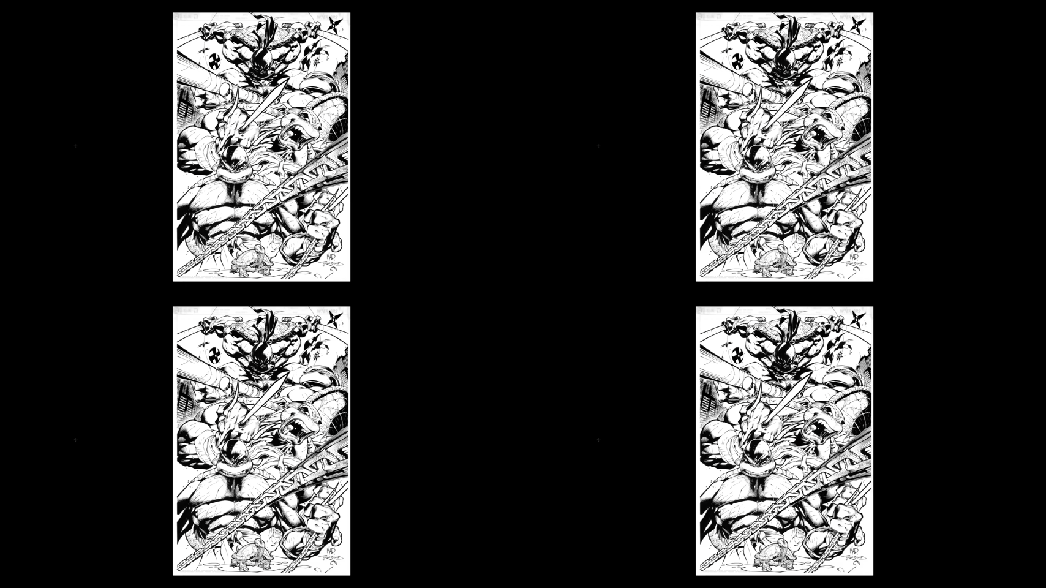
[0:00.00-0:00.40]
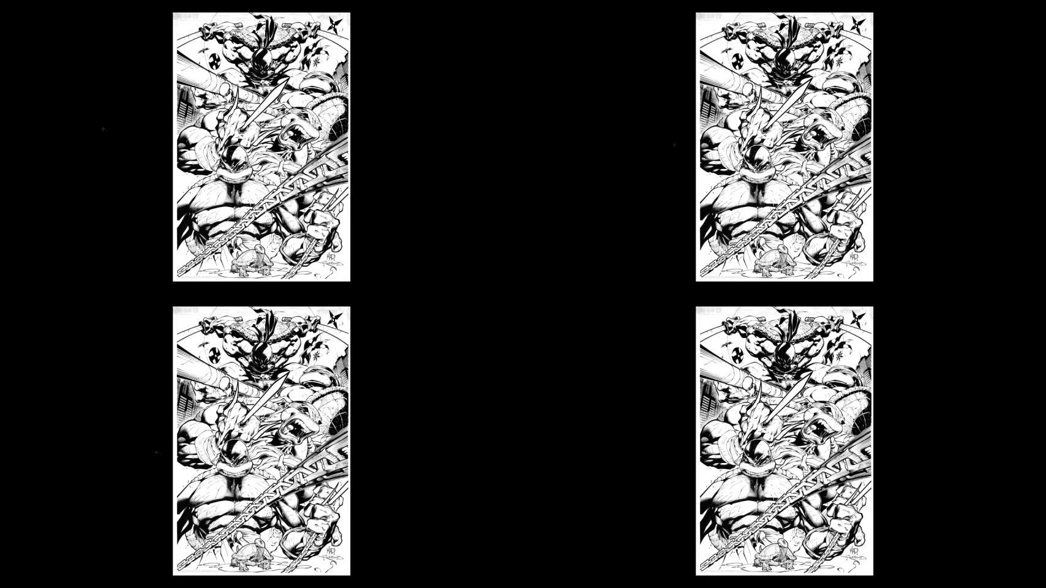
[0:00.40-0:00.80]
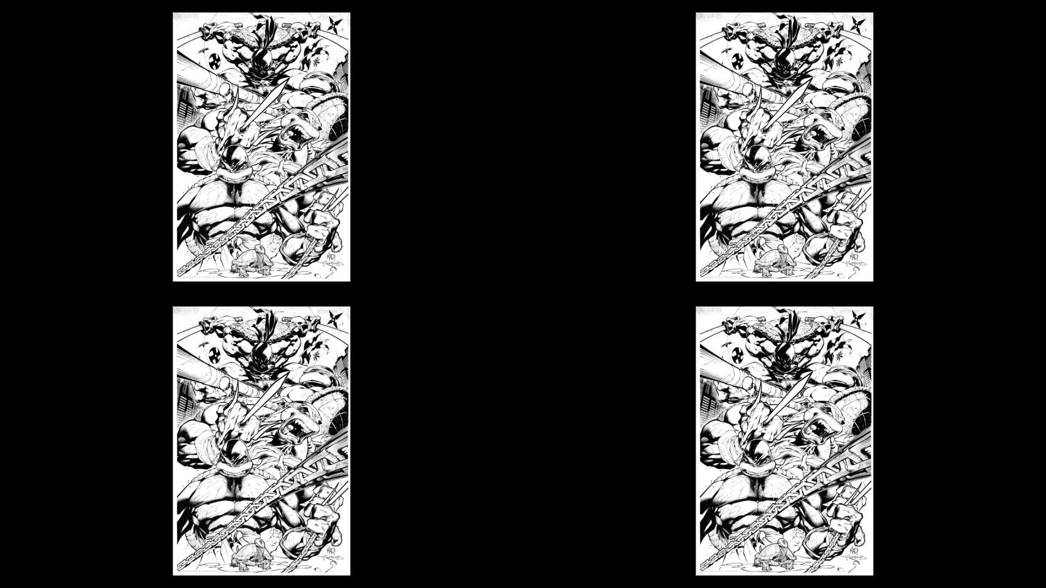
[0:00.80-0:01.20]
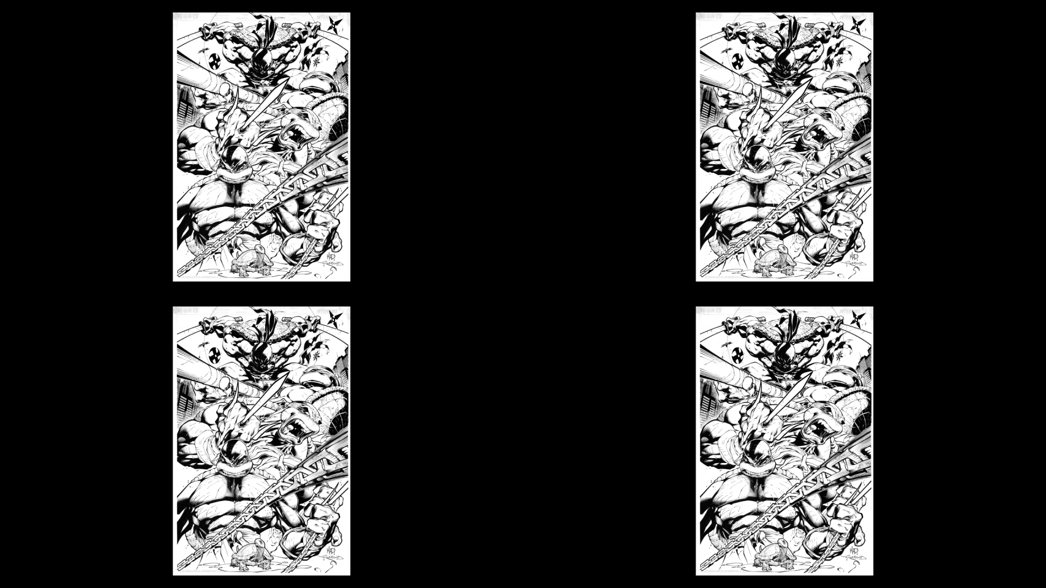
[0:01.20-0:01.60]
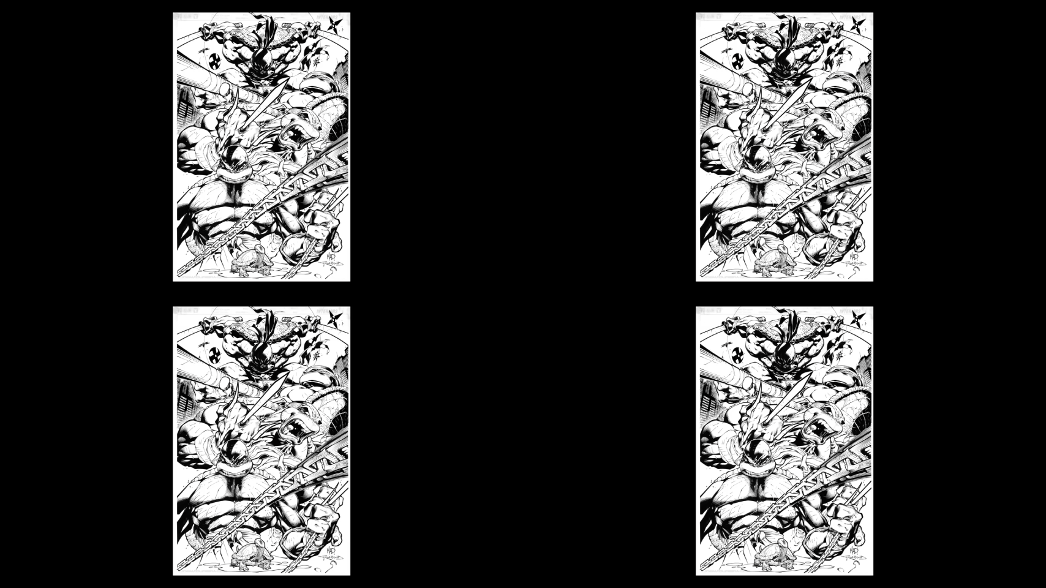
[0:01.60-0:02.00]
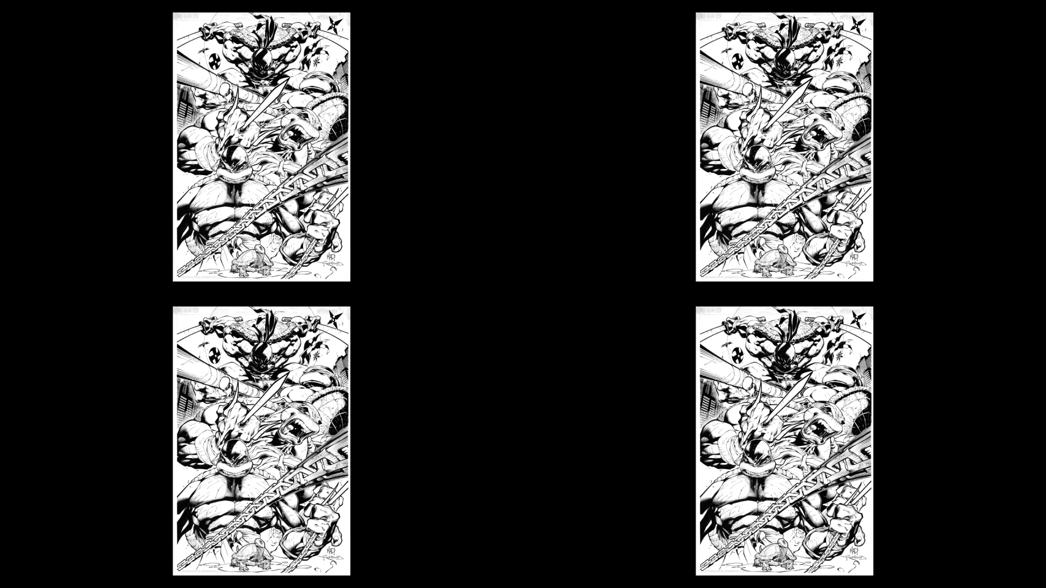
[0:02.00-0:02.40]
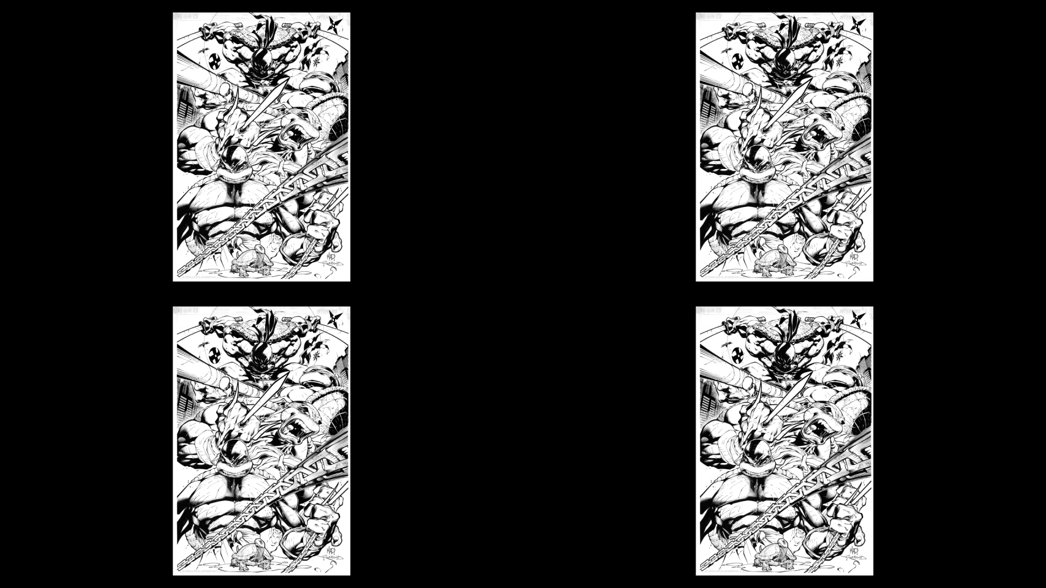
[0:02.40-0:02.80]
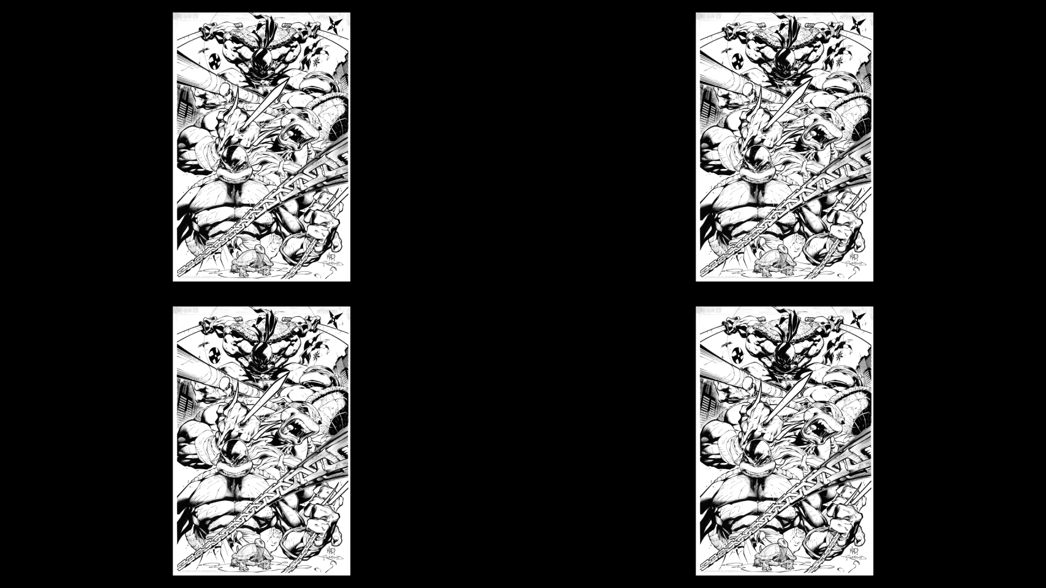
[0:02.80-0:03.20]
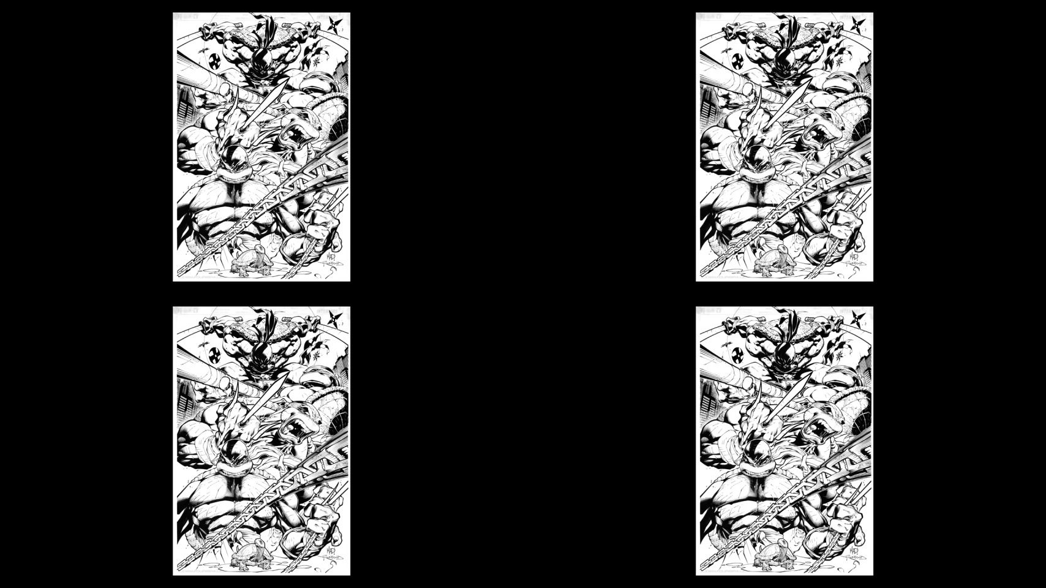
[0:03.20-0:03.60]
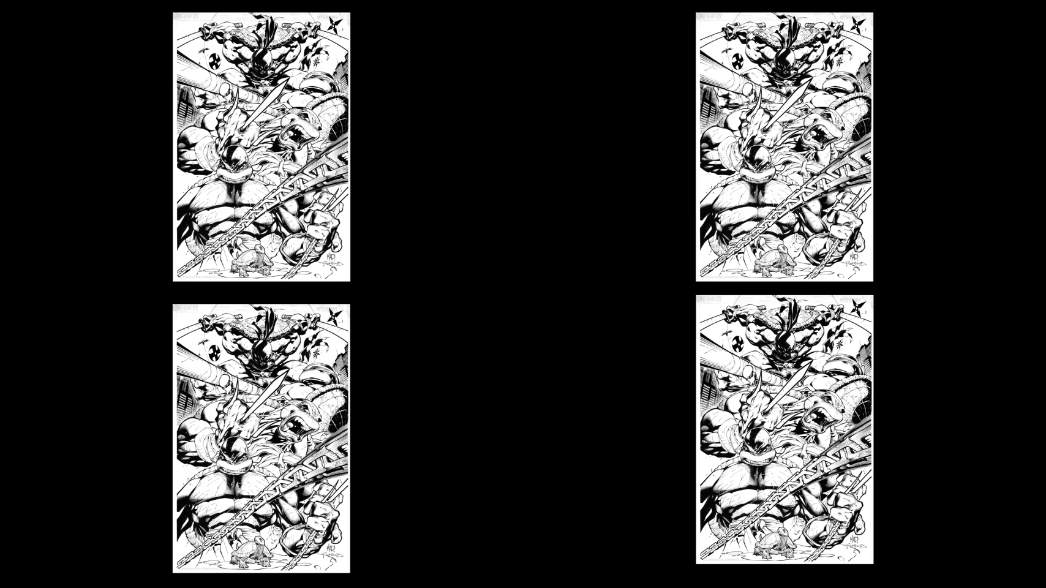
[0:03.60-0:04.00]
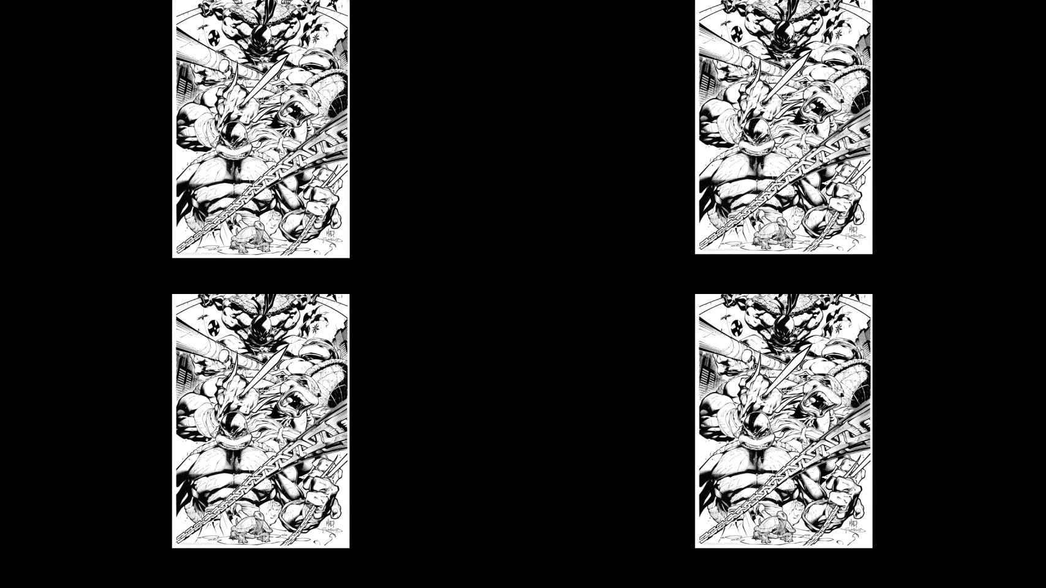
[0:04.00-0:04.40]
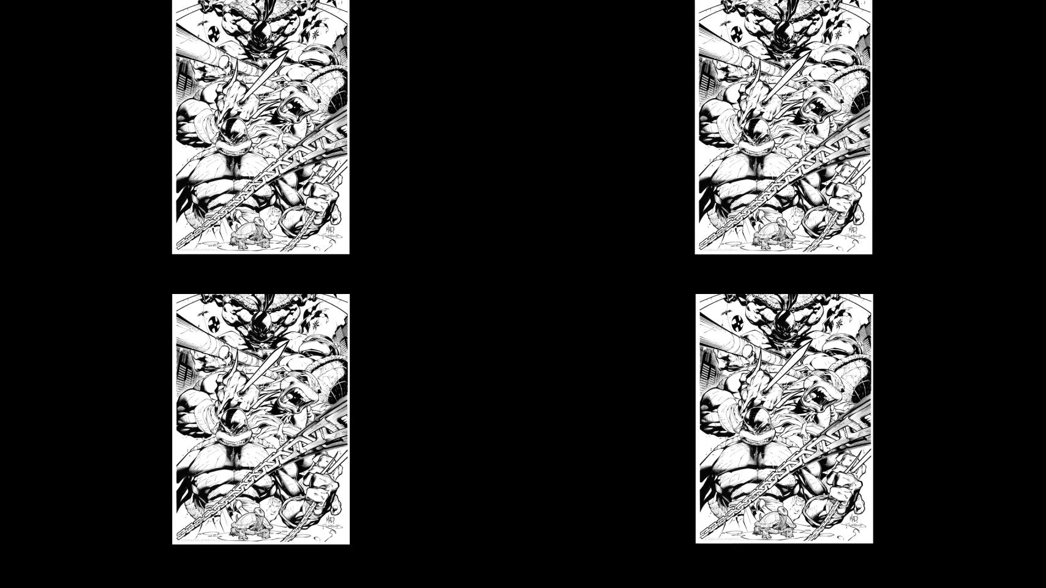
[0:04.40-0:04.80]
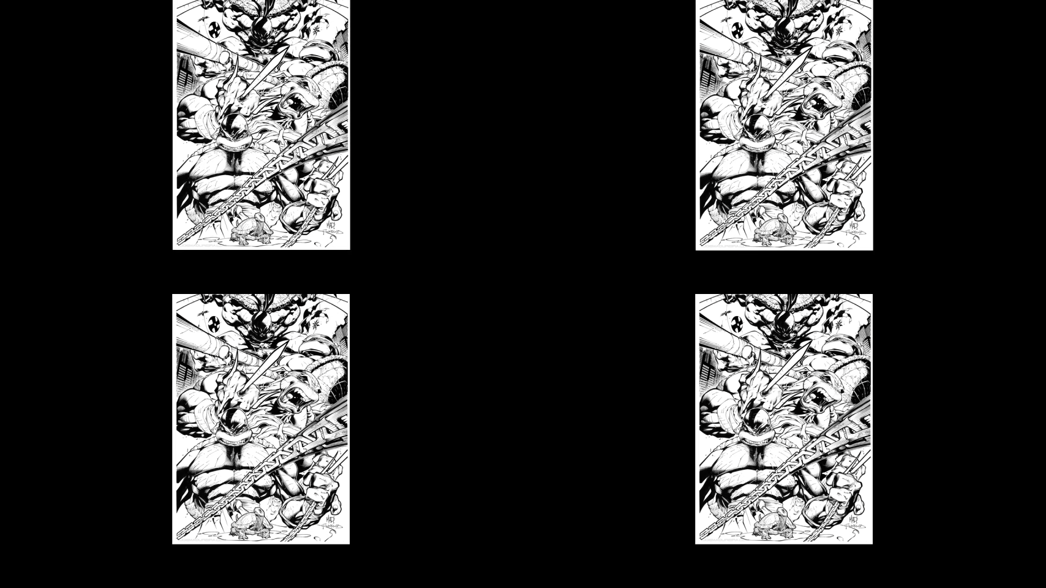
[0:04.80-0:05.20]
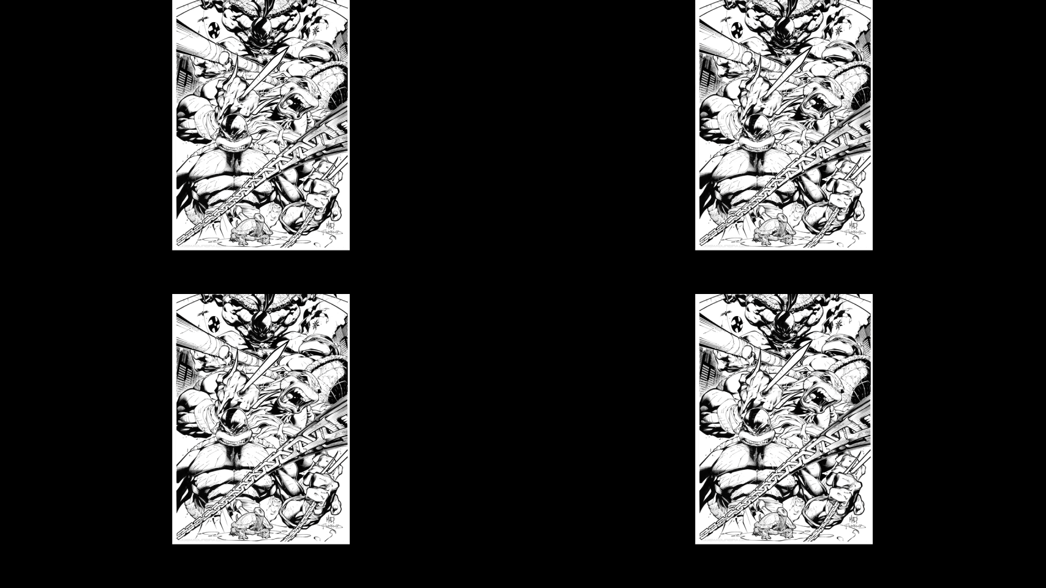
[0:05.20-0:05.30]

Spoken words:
No face is visible, so there are no lips to read.